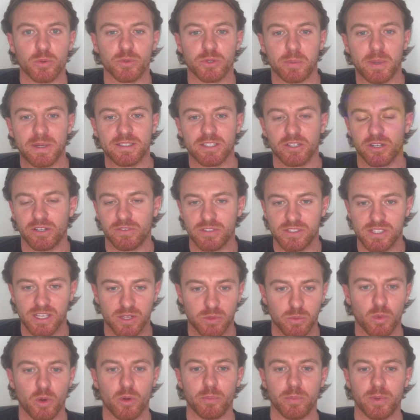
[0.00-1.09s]
depending on if you take
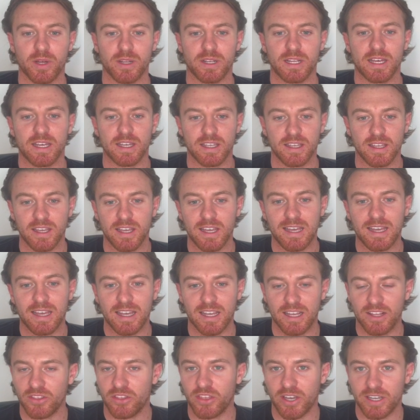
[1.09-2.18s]
one per day,
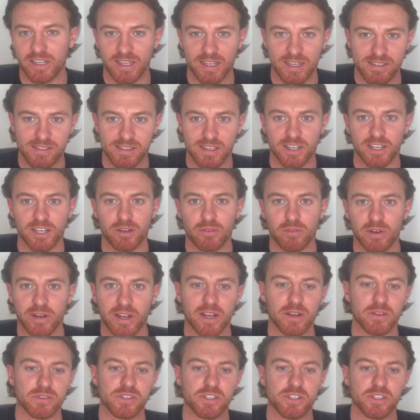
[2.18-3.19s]
in 30 days, they're going to run out.